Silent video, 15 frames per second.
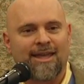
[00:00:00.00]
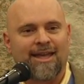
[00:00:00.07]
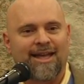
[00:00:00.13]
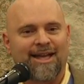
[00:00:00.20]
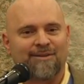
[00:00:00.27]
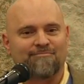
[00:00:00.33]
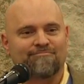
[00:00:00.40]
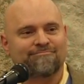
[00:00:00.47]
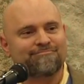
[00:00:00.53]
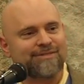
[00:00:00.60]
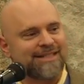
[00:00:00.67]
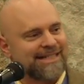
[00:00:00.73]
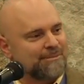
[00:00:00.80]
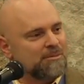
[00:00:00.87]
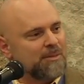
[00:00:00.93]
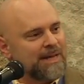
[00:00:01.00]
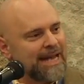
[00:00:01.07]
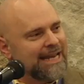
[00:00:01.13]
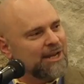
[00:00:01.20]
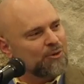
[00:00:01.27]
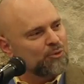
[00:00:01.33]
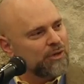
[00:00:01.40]
Um, we seem to be
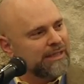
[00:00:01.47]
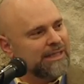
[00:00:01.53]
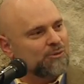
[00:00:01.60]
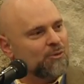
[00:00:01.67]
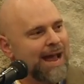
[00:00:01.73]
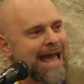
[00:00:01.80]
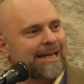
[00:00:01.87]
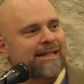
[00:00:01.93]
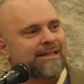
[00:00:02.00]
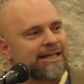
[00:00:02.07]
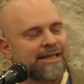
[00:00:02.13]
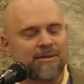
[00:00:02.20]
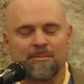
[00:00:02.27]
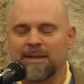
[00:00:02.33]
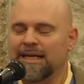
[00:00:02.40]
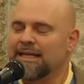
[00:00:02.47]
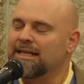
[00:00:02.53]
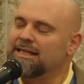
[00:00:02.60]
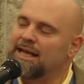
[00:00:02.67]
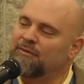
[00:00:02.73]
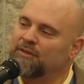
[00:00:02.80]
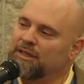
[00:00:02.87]
getting really radically
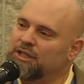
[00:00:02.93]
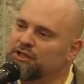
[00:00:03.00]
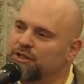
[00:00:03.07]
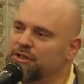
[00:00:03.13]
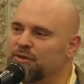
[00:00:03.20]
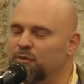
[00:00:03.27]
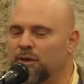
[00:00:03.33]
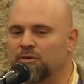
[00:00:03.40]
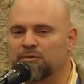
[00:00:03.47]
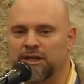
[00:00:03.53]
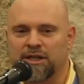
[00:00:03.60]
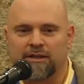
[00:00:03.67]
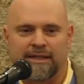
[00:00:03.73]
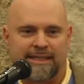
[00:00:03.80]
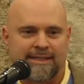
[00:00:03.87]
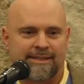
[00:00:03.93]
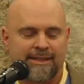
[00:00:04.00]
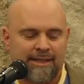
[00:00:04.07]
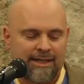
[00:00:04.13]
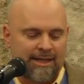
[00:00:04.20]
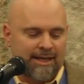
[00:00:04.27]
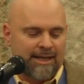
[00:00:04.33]
competing definitions of what rigor is.
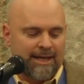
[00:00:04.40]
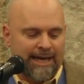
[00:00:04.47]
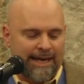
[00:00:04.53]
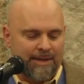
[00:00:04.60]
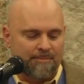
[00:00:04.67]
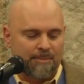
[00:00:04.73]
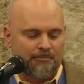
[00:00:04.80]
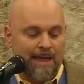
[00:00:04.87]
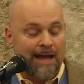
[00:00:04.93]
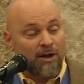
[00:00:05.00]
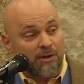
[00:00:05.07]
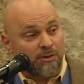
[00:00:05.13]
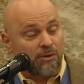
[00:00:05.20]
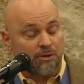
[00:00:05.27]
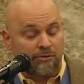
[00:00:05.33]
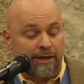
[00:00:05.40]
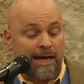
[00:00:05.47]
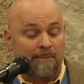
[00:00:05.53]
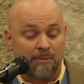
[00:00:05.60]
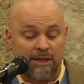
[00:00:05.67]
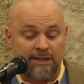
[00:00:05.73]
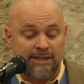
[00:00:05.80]
Um, I also agree,
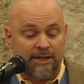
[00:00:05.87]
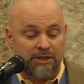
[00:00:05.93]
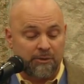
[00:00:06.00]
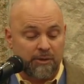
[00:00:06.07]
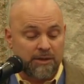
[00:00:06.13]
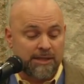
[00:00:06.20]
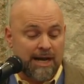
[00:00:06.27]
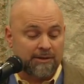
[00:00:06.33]
I'm going to tell you with